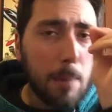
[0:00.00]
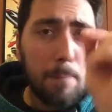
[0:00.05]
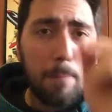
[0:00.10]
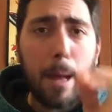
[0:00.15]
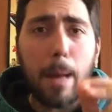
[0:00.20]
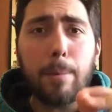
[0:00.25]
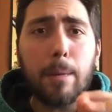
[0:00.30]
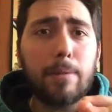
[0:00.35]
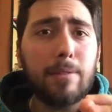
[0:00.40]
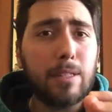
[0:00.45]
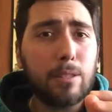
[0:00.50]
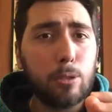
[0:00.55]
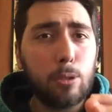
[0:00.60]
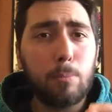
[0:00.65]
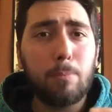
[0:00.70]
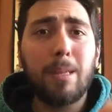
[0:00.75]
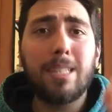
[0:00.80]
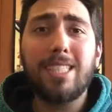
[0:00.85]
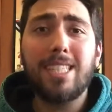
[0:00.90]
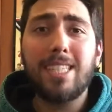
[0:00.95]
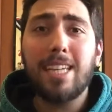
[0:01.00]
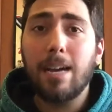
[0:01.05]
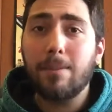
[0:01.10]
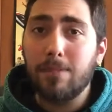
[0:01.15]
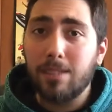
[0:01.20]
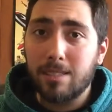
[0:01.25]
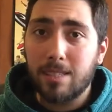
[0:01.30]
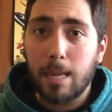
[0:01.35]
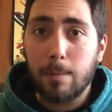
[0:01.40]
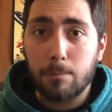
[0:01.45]
Batman vs Superman didn't have
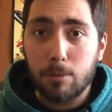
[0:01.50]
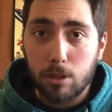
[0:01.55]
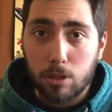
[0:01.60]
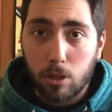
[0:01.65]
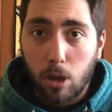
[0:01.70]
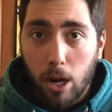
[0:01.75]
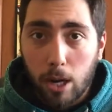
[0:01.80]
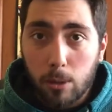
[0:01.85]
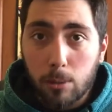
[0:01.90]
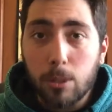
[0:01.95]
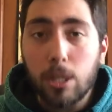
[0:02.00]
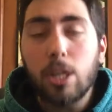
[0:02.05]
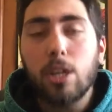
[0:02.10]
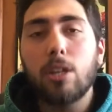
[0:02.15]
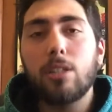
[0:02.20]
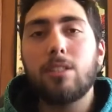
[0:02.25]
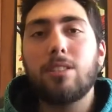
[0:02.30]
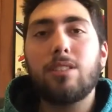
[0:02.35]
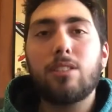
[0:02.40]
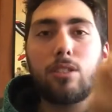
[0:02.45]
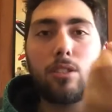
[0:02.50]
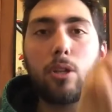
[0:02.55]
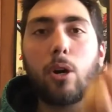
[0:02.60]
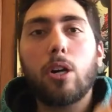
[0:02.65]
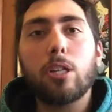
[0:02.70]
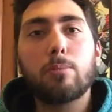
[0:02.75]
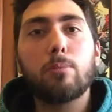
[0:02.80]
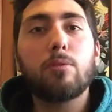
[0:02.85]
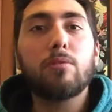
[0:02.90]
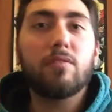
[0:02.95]
the same style, so this style
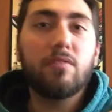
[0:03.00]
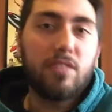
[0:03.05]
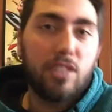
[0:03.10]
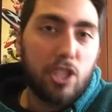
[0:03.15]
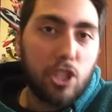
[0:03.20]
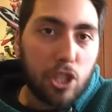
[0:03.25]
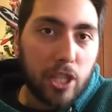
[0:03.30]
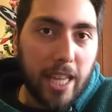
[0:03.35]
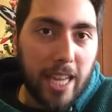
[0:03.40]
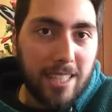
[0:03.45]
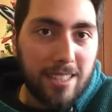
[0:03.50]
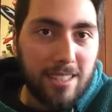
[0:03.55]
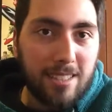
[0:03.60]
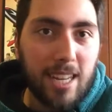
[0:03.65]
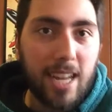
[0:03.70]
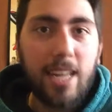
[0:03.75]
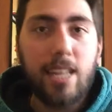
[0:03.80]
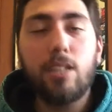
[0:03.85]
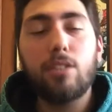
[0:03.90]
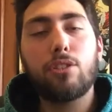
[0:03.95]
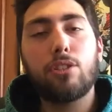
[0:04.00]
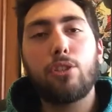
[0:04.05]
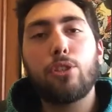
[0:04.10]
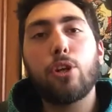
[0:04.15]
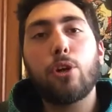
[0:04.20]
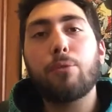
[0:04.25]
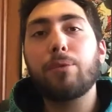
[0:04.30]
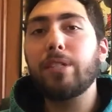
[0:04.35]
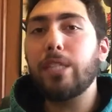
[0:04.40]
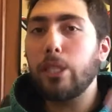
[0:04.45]
is more visually entertaining, so you
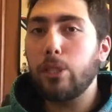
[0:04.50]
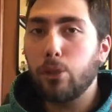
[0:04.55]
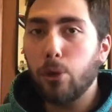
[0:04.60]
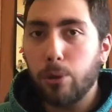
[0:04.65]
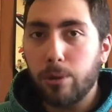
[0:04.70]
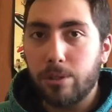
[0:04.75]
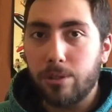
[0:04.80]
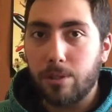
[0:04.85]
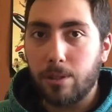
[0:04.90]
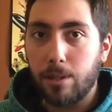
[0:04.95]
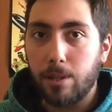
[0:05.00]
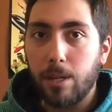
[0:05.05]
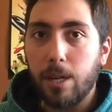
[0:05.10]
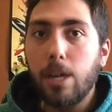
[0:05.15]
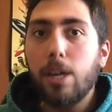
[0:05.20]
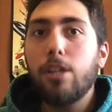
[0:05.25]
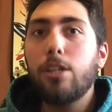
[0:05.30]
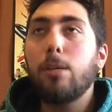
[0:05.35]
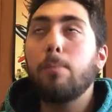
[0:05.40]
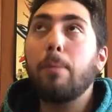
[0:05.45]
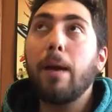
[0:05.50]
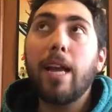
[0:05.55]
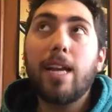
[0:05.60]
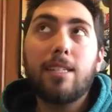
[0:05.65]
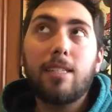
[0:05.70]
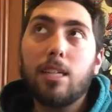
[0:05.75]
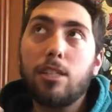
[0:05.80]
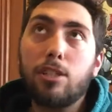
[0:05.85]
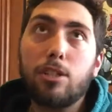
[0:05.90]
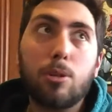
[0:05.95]
don't really notice it. You're paying
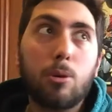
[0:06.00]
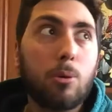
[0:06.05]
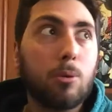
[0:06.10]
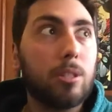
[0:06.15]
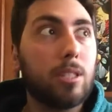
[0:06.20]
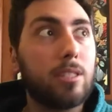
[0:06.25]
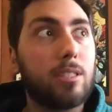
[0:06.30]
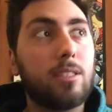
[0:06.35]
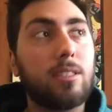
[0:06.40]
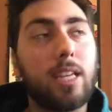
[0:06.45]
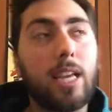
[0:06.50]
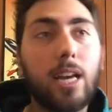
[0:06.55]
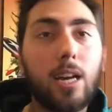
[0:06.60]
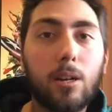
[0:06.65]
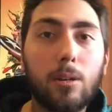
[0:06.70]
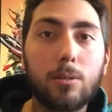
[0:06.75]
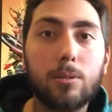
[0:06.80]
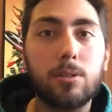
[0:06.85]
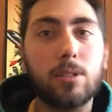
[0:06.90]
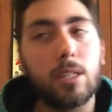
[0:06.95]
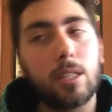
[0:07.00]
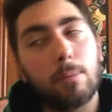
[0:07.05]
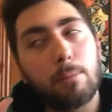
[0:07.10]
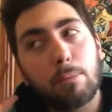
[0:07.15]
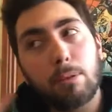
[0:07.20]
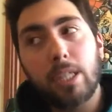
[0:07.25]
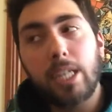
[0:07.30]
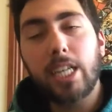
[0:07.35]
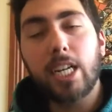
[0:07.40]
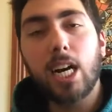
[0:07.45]
attention to all the sounds and the
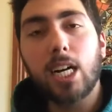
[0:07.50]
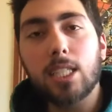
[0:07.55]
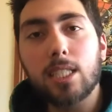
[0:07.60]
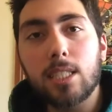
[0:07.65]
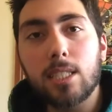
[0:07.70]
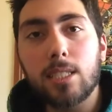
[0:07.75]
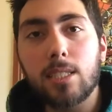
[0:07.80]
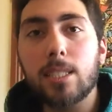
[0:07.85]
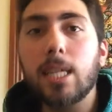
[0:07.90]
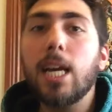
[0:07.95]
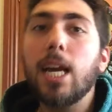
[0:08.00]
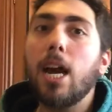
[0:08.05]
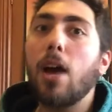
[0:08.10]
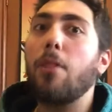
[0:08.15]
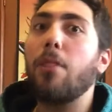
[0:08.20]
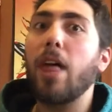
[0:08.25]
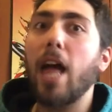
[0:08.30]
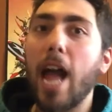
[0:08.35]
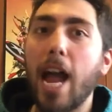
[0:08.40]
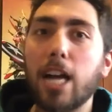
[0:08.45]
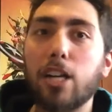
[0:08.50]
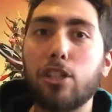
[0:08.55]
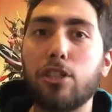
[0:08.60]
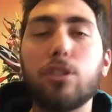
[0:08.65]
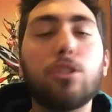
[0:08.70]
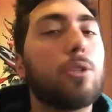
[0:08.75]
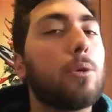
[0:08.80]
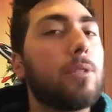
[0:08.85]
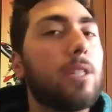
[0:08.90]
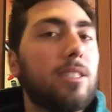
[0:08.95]
pretty colors and the action,
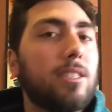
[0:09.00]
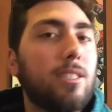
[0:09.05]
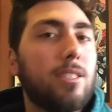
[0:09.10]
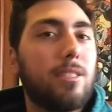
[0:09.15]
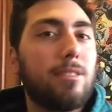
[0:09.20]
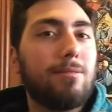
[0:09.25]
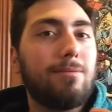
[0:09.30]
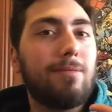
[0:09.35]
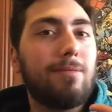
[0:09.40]
so it doesn't